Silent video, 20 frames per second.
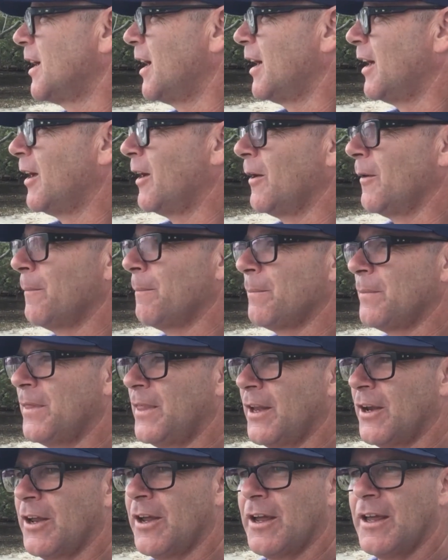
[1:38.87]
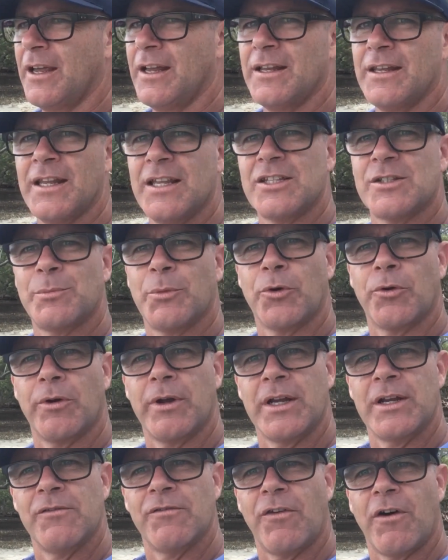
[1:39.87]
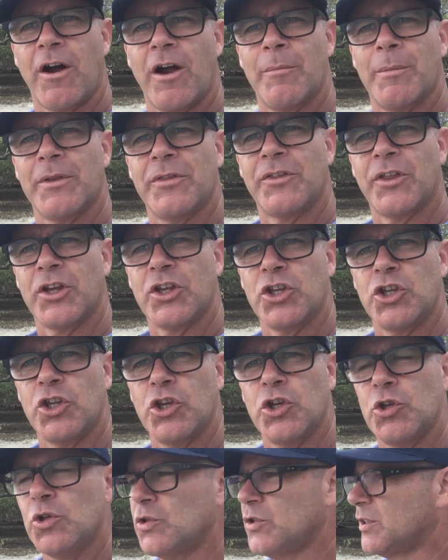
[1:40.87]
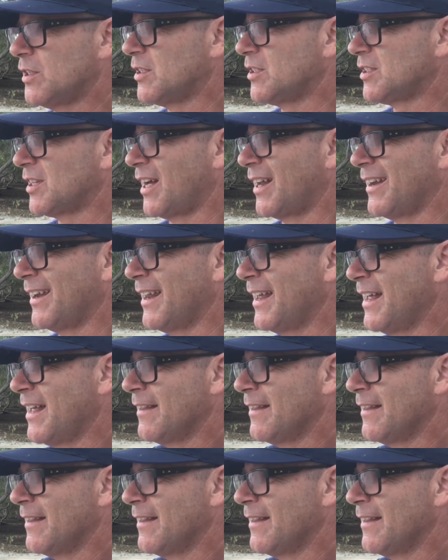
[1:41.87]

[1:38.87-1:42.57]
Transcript: that are in this marine environment that use the sun,